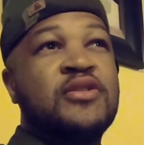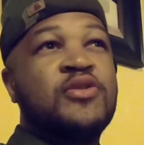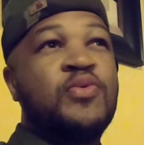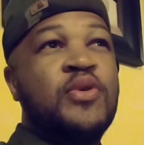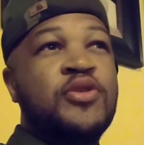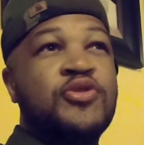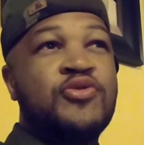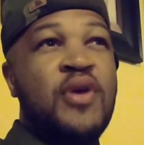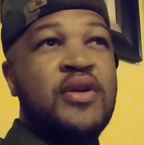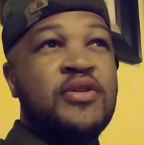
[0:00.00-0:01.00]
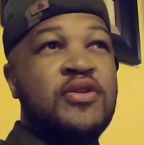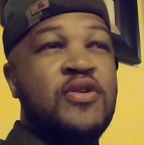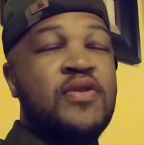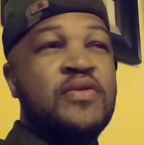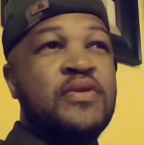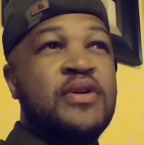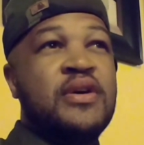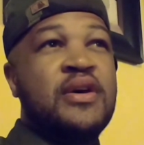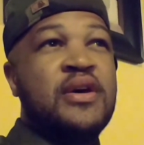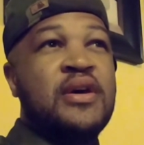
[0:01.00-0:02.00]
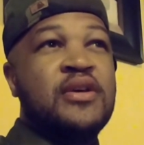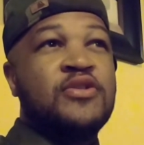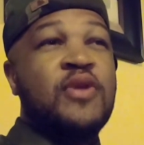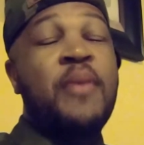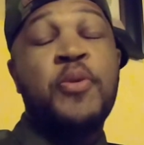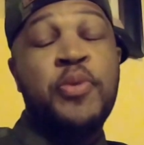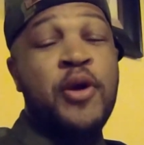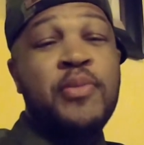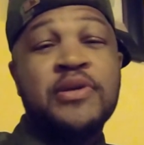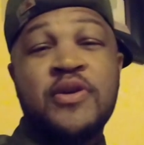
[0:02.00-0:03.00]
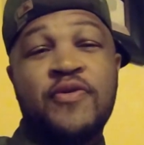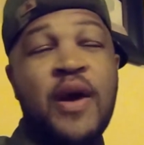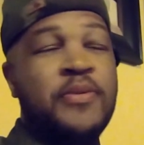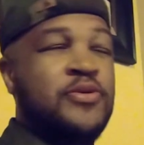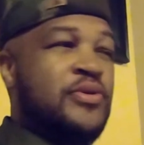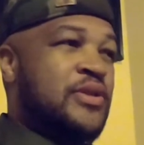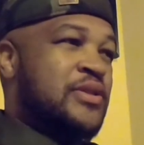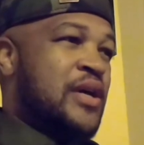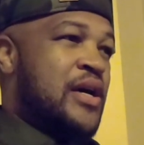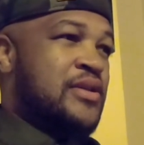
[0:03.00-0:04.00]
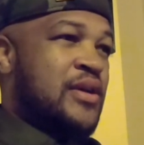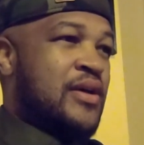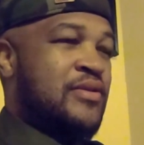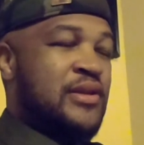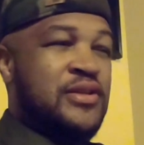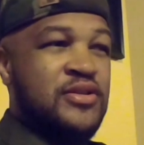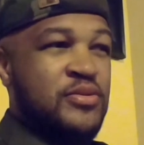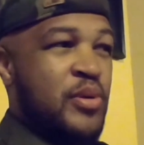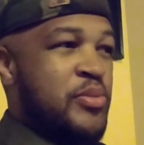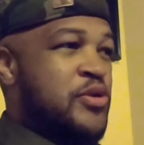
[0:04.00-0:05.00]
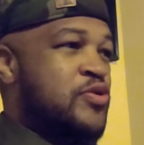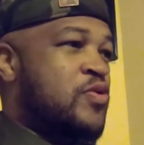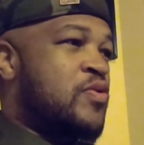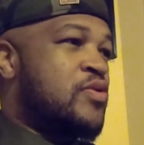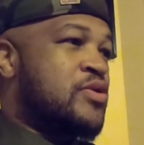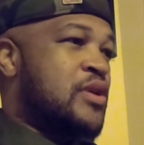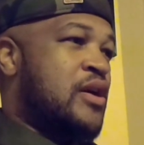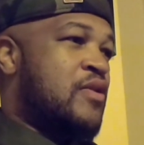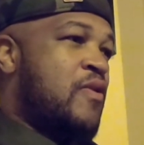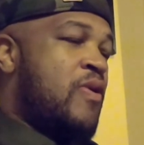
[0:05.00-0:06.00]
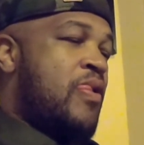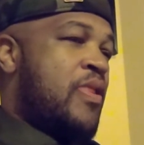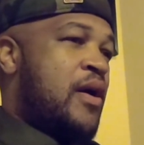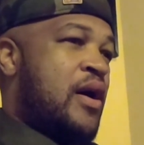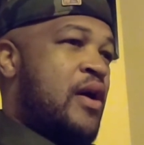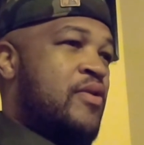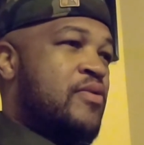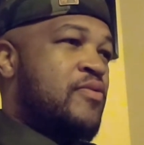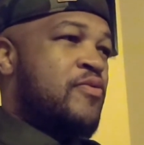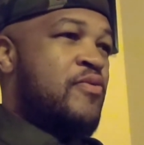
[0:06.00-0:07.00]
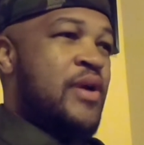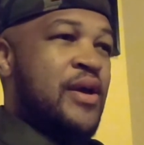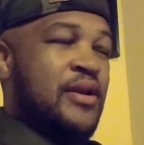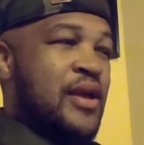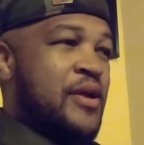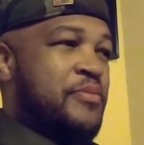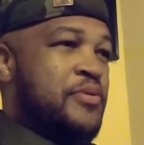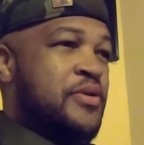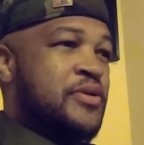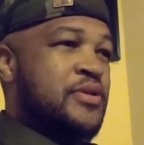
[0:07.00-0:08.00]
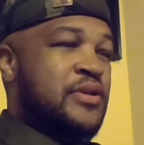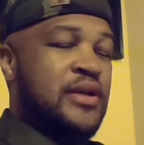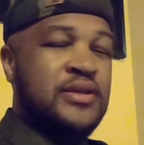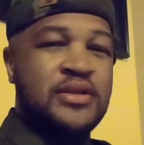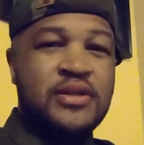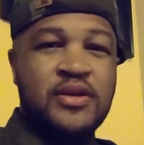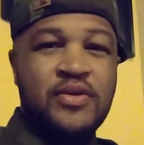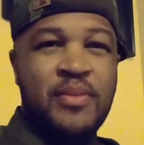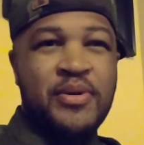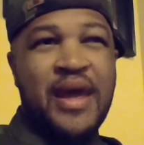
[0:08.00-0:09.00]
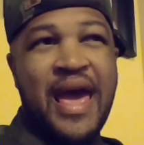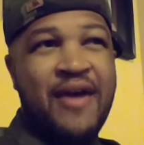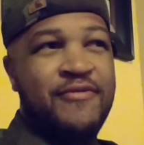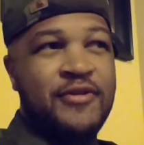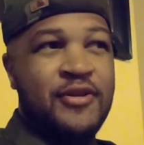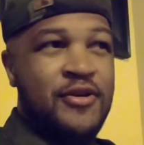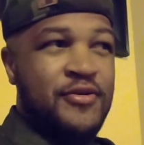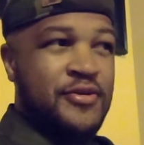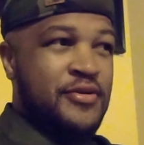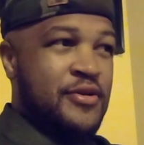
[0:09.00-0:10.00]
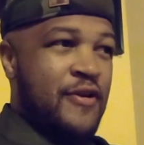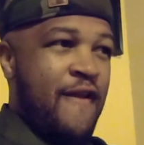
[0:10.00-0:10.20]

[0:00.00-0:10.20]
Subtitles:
to where you're trying to go. So I prepared myself for opportunities, guys. I listened to my mentors. I read a lot of books, and I'm an avid learner.